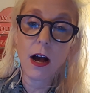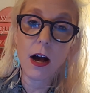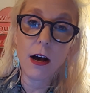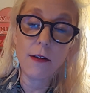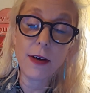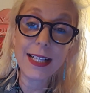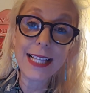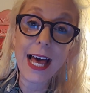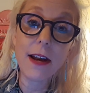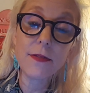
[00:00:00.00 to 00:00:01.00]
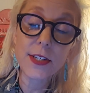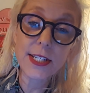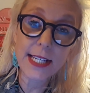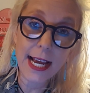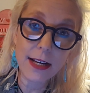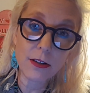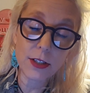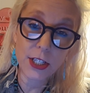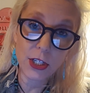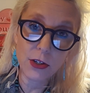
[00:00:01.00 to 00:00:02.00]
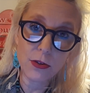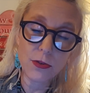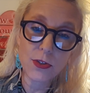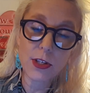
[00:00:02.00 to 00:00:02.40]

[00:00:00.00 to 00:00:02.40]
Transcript: of a lot of societal cues